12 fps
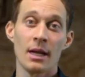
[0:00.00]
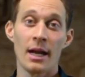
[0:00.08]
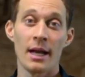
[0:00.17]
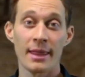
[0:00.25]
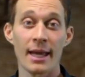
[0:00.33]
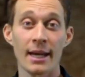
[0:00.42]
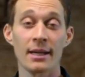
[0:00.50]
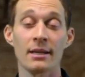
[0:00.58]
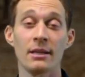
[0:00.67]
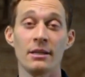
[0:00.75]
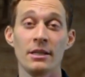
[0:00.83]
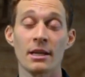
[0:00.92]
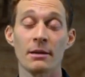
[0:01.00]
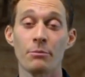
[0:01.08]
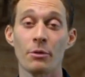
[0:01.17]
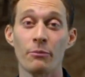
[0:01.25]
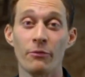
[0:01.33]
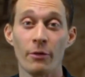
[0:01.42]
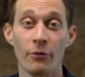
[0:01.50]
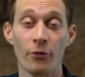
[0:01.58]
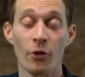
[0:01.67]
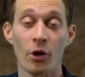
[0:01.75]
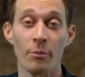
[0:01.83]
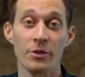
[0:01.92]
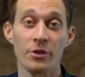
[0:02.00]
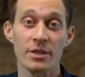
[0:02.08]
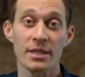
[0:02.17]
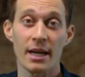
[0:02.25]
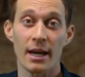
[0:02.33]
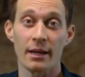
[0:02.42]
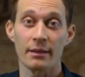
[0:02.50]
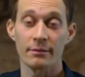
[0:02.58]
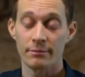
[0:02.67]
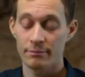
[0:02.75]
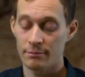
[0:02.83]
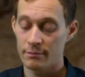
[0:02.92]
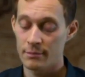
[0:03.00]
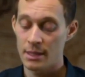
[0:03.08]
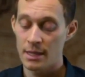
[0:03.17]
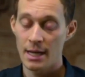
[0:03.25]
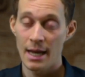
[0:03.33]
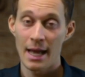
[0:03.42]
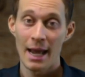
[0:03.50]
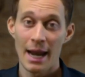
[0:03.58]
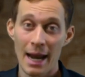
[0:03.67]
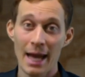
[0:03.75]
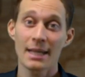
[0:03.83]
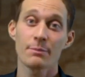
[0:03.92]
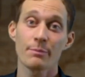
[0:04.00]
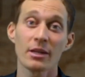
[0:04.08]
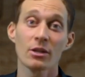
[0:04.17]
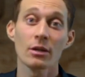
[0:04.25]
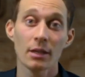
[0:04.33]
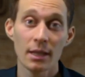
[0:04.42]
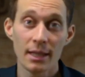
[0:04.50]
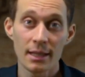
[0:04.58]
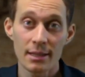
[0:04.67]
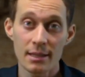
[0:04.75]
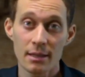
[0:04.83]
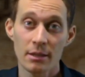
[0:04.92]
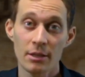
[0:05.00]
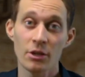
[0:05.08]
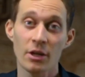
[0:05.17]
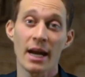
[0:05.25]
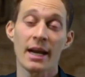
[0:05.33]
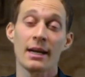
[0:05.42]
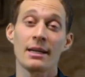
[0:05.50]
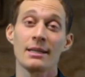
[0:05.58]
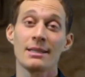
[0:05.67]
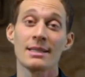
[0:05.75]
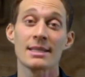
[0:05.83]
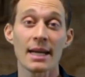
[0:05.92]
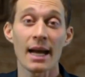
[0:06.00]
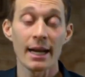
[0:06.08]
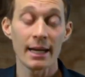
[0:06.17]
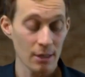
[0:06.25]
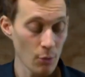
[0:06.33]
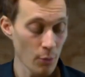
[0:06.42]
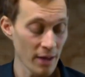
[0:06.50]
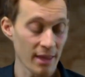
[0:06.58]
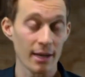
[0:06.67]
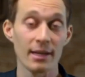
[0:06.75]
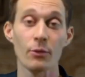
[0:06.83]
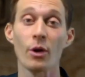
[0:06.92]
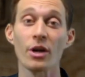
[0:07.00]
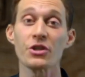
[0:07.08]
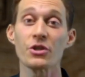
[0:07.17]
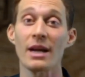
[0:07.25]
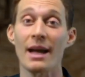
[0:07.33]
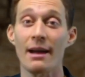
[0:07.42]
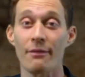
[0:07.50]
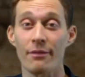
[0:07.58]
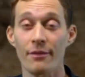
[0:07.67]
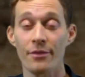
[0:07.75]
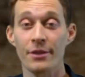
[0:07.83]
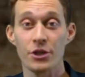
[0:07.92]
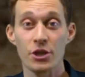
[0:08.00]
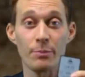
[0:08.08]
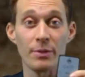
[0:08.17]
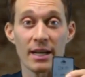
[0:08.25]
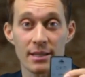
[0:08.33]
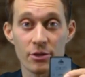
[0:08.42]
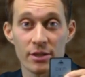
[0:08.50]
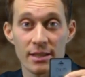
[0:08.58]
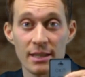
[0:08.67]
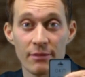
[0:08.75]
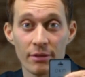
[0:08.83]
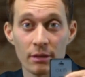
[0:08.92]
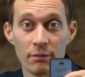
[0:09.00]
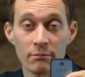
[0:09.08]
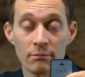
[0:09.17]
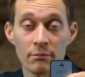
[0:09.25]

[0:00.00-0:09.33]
and then you can perform your scan. Last but not least, you can decide whether you want to have the GPS receiver